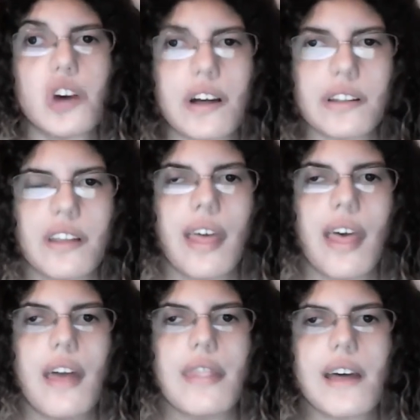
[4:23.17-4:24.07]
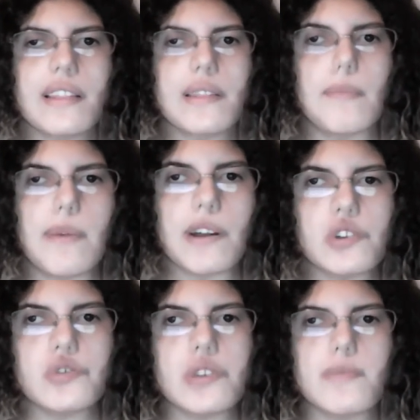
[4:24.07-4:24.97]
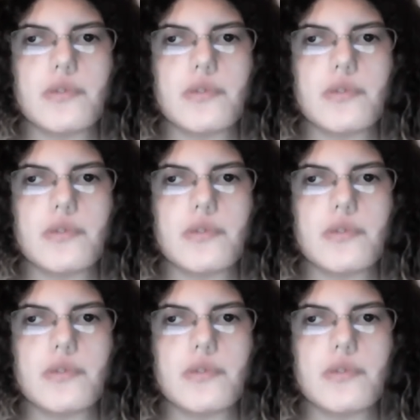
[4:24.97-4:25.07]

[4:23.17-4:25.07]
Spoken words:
that the ownership structure